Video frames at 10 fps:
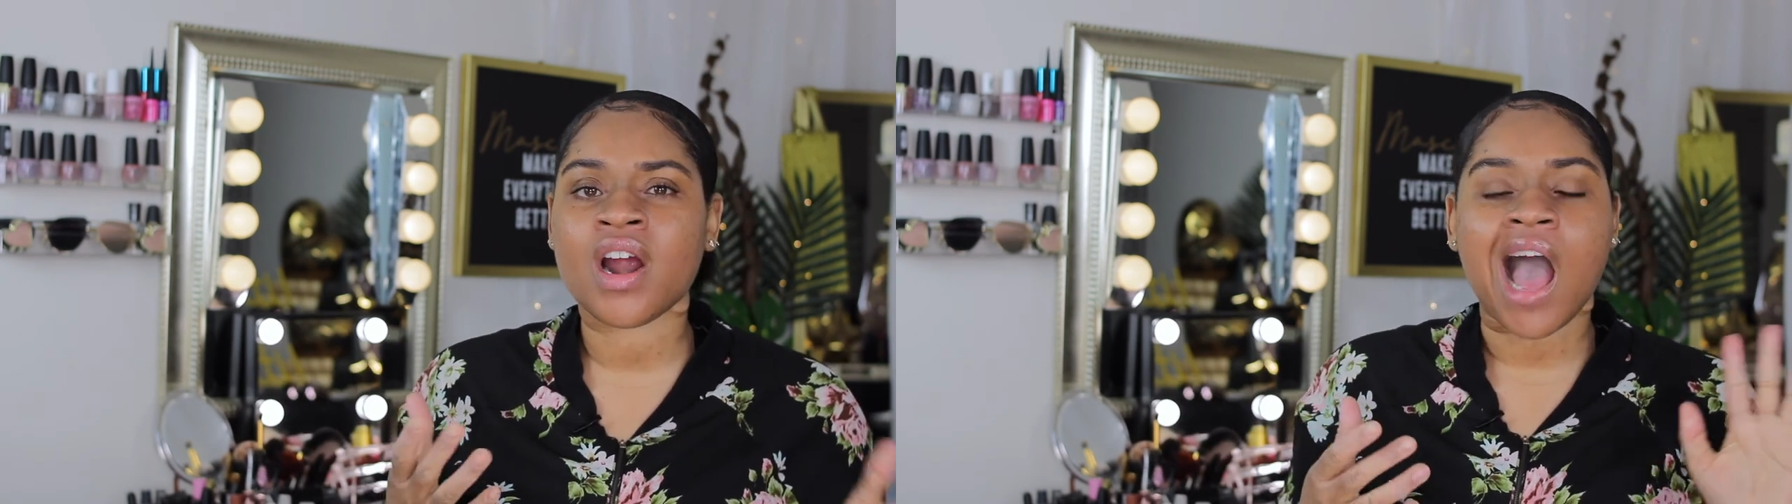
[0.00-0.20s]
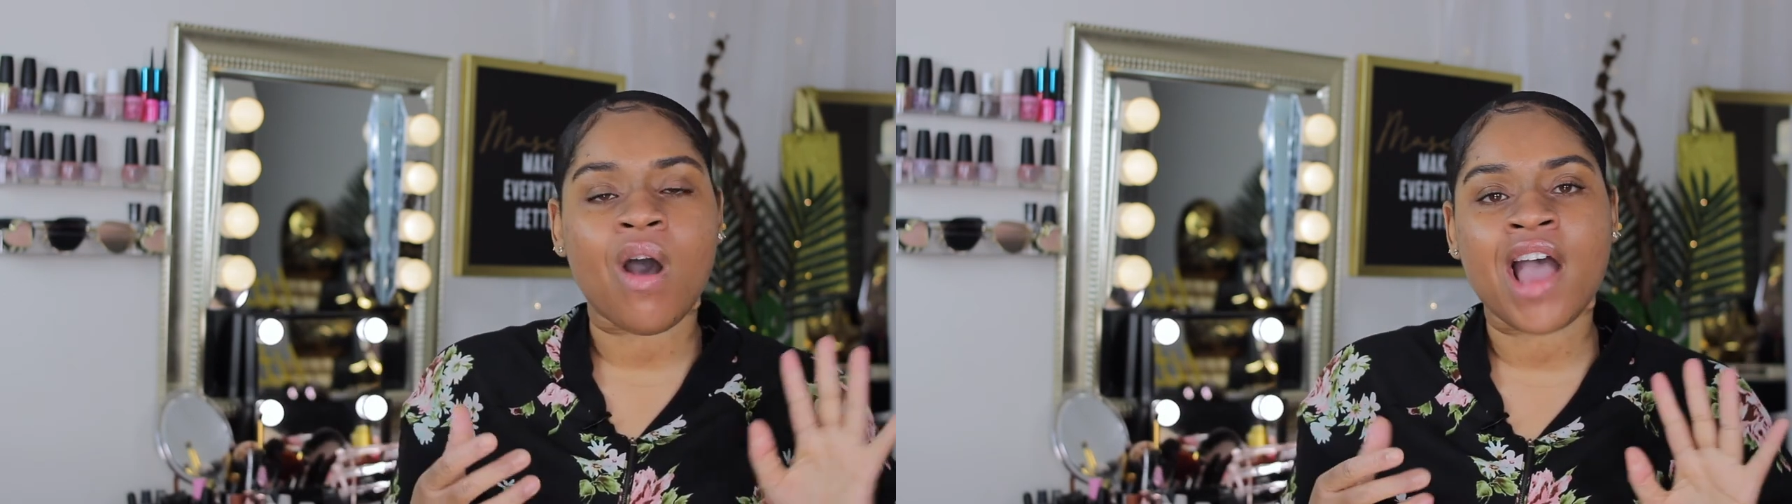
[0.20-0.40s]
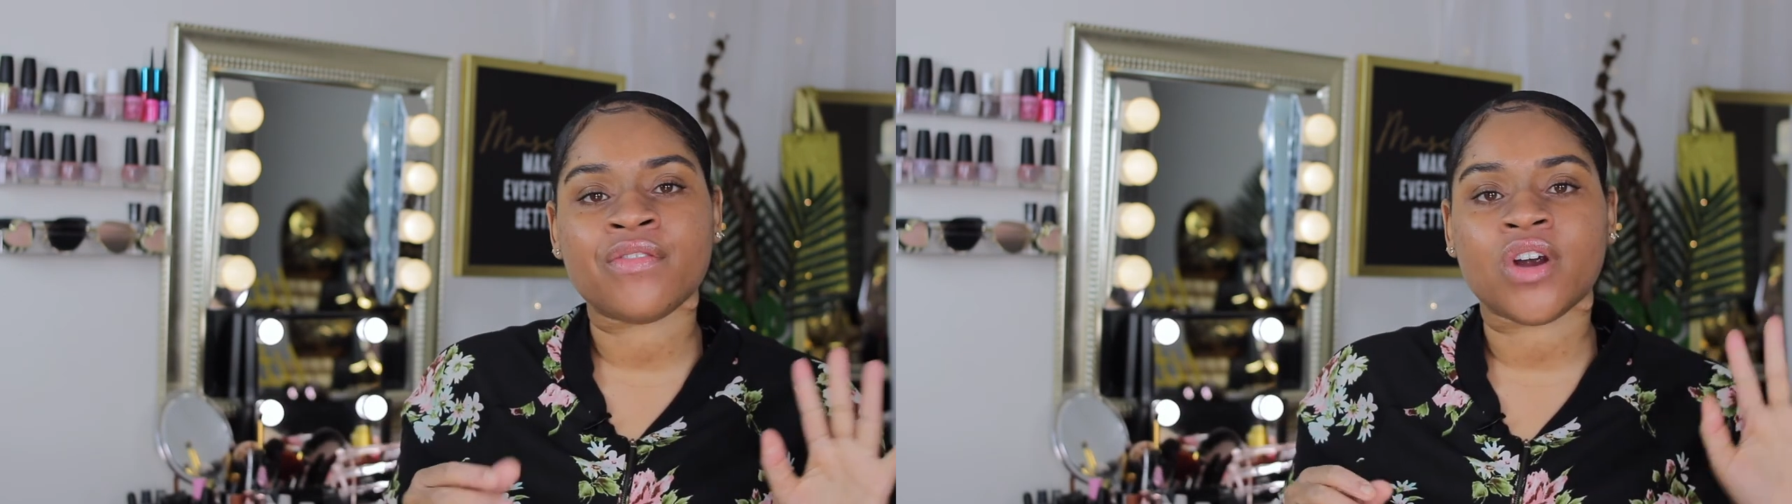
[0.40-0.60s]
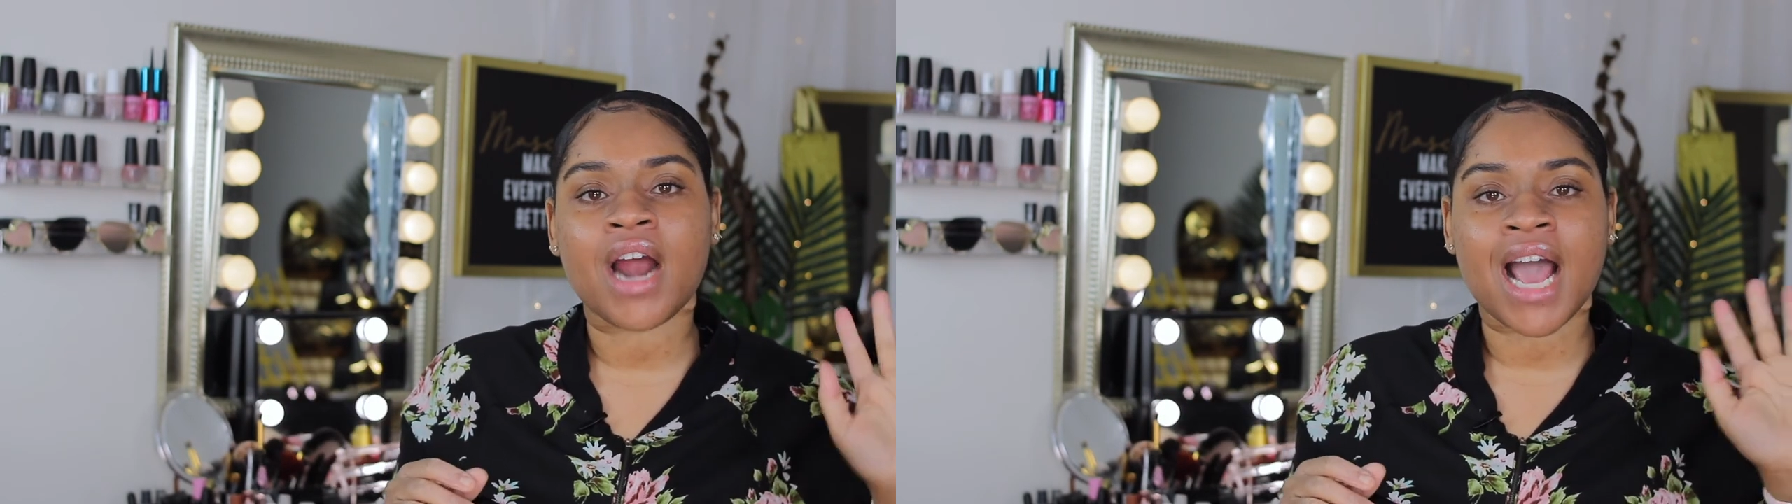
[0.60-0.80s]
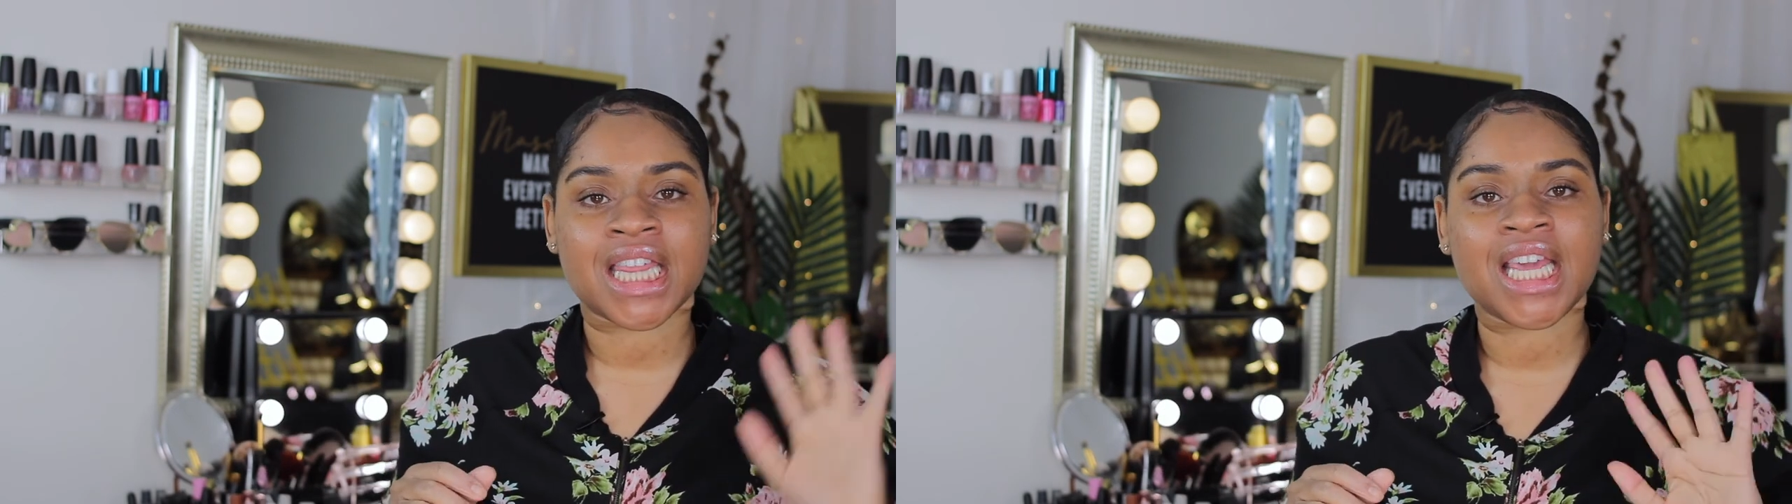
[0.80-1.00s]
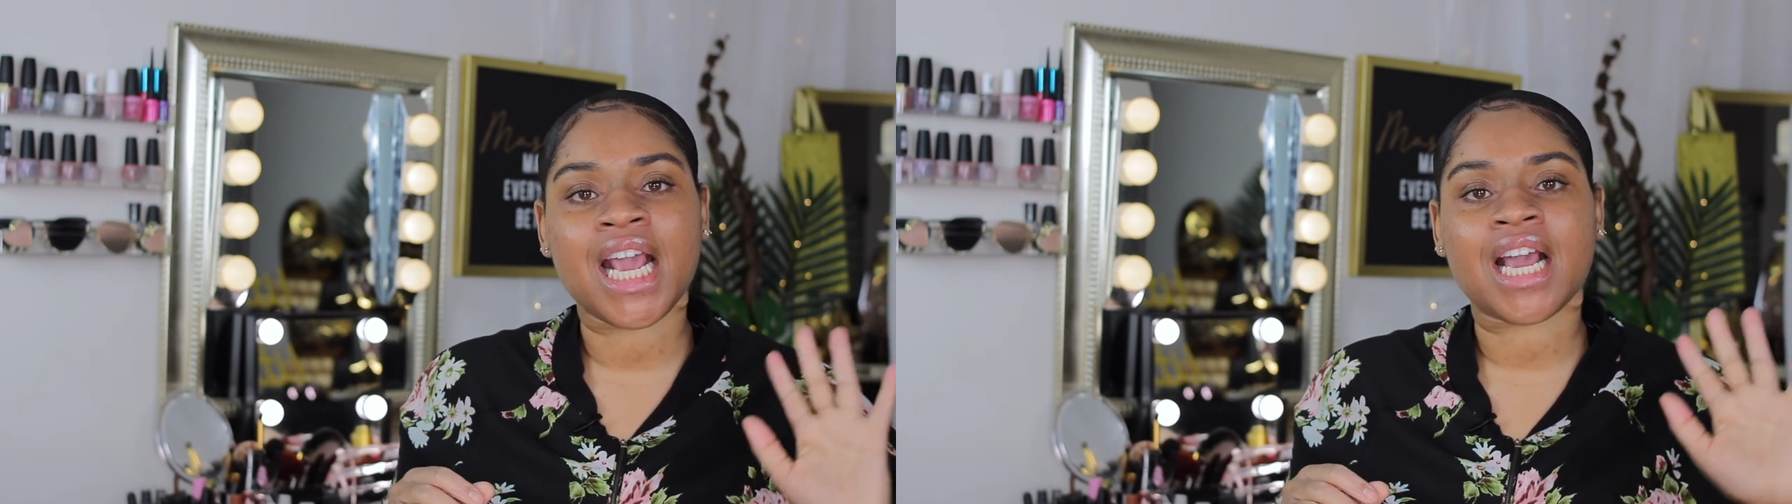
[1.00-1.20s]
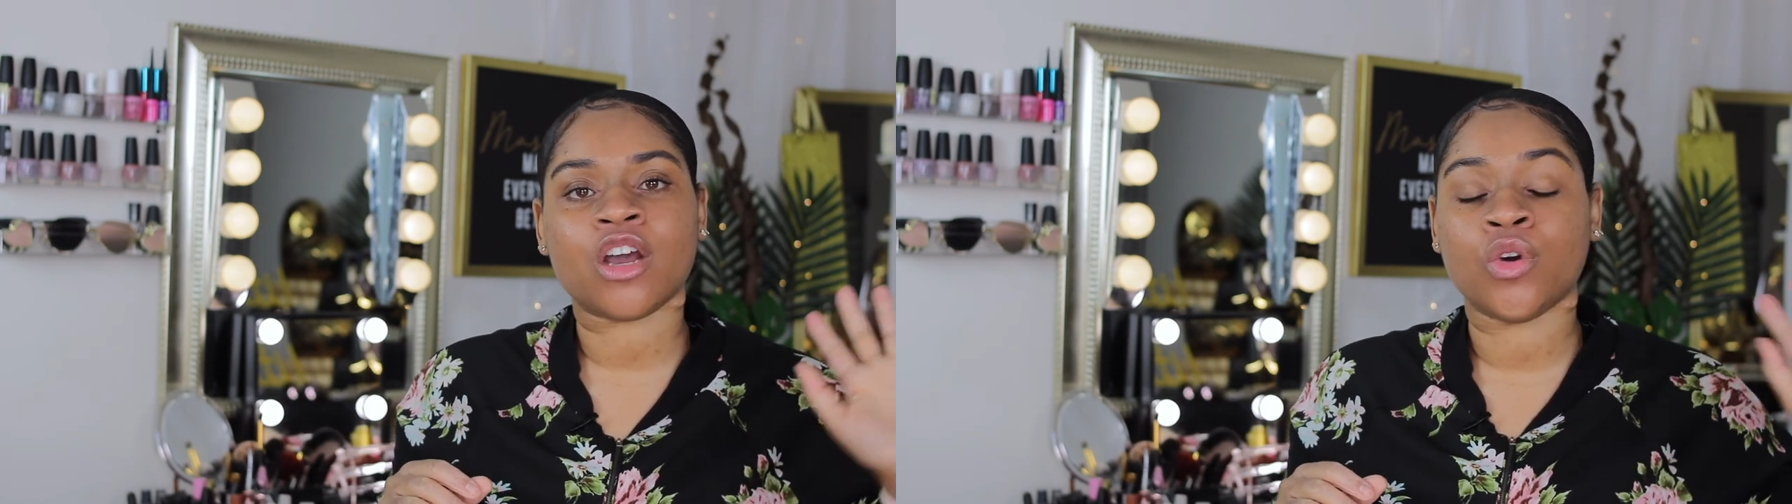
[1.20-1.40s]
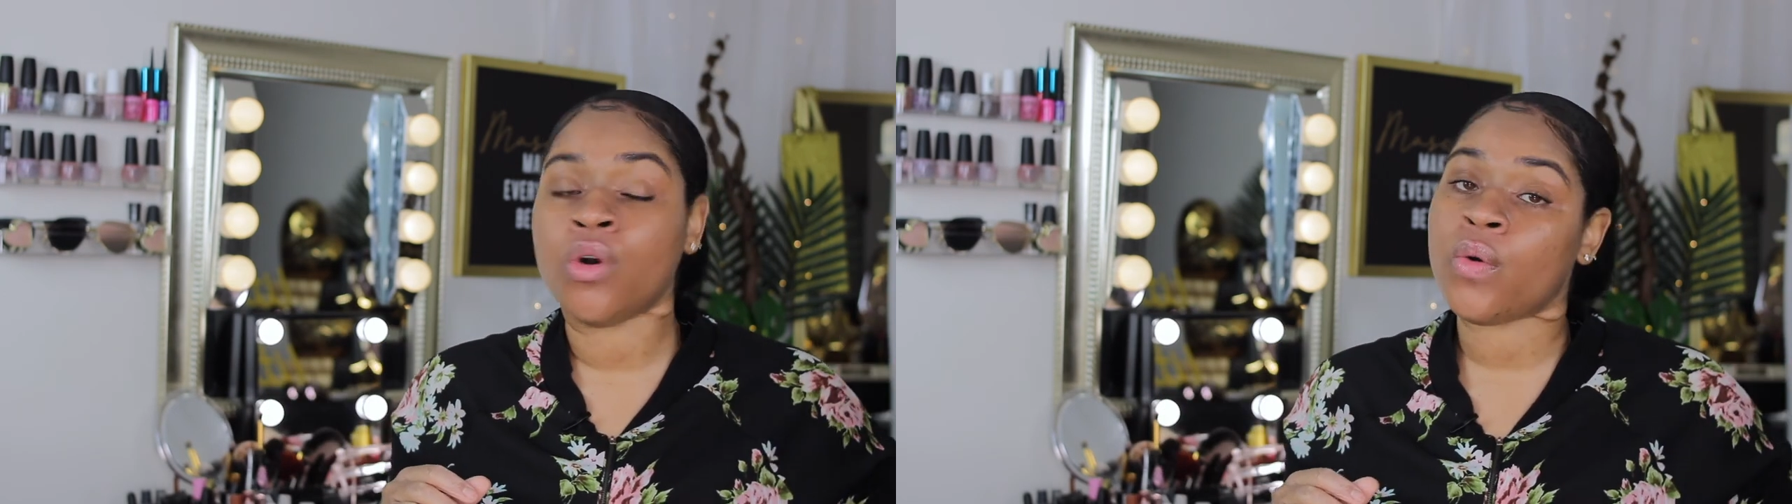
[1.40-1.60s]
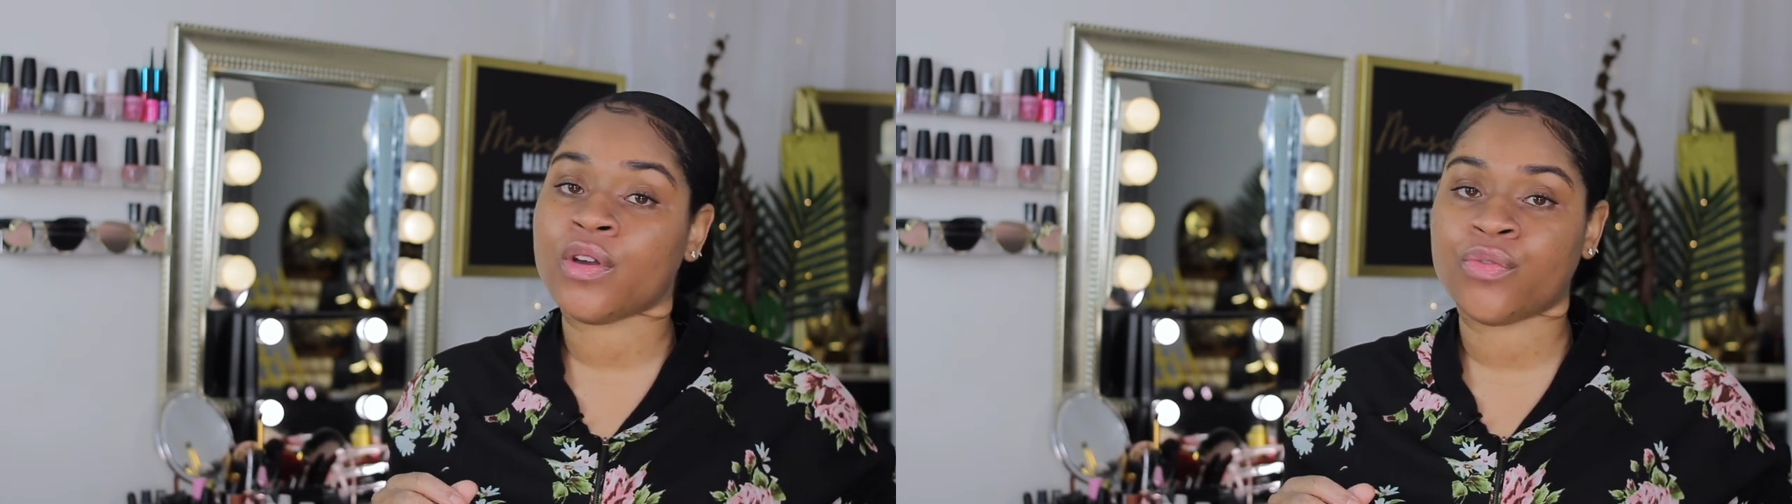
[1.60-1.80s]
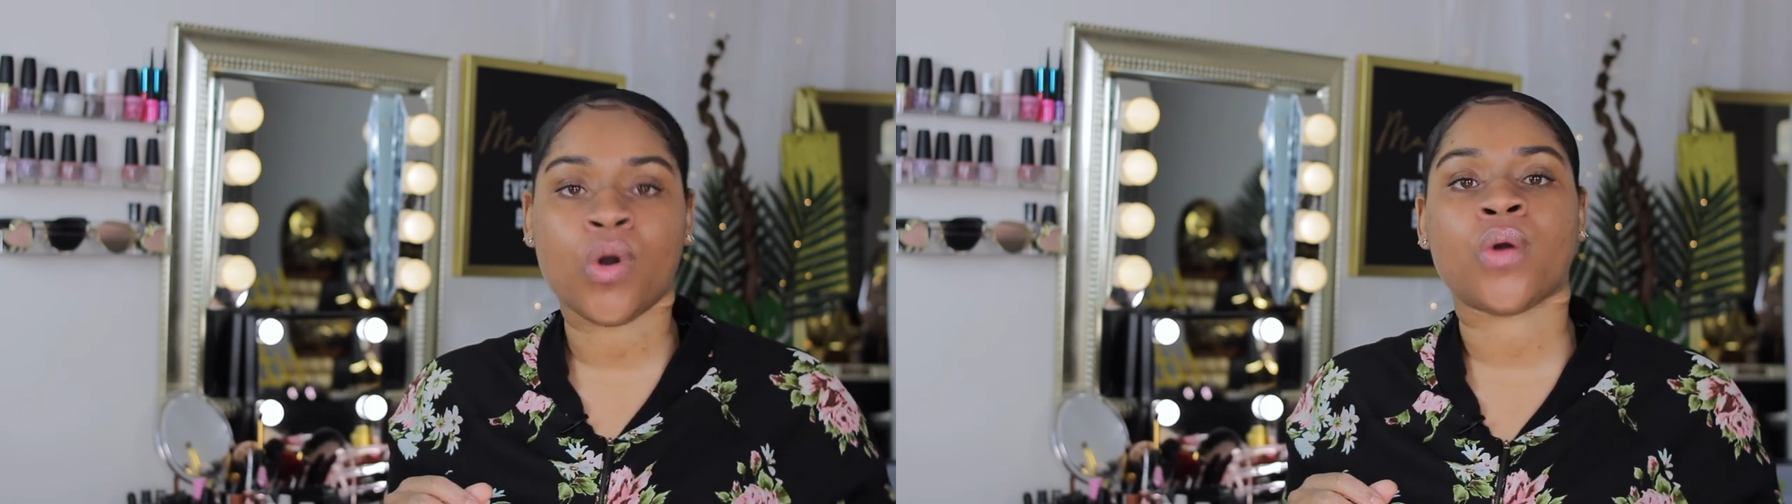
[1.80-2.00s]
However, I think going
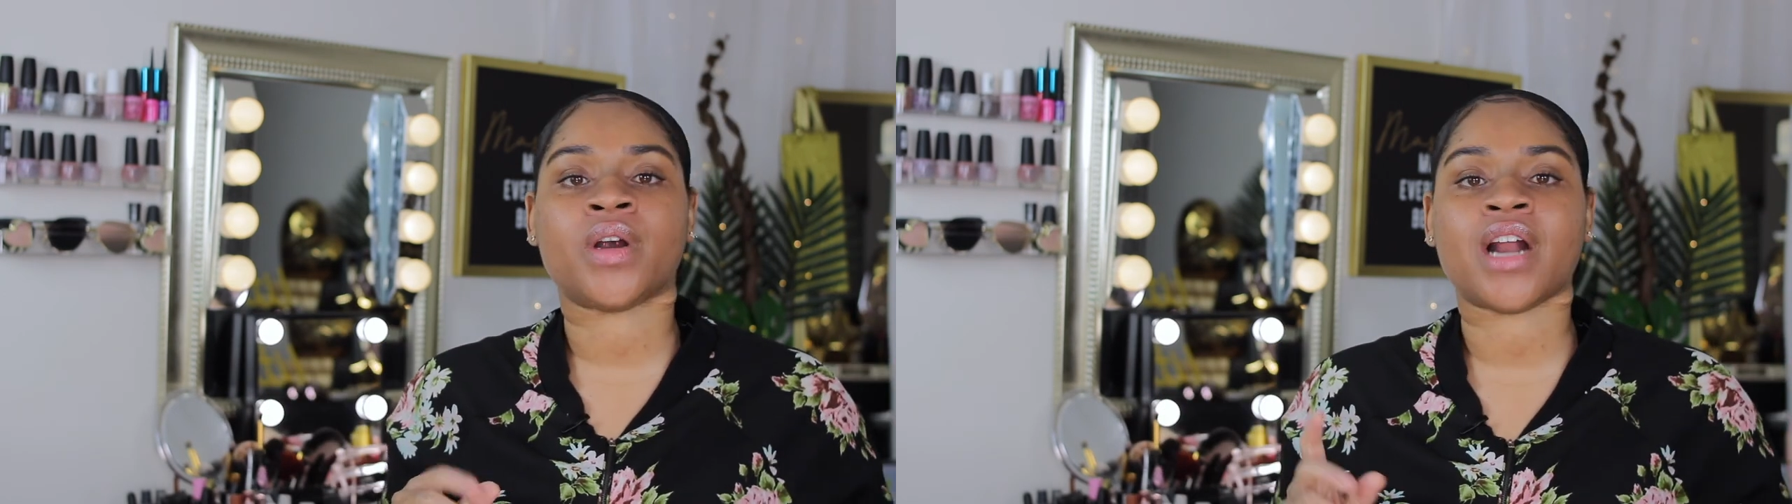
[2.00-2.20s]
forward,